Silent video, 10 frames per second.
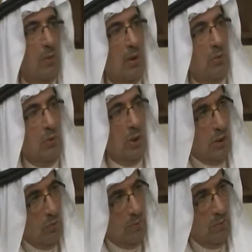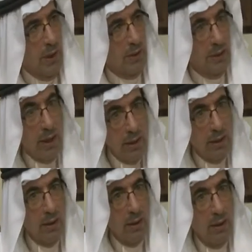moon and our planet Earth.
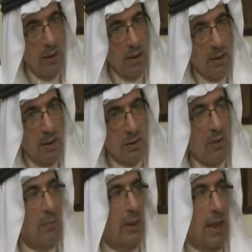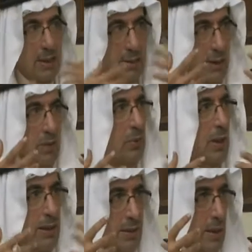Something unseen, we
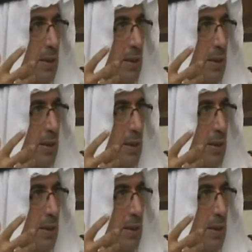can see.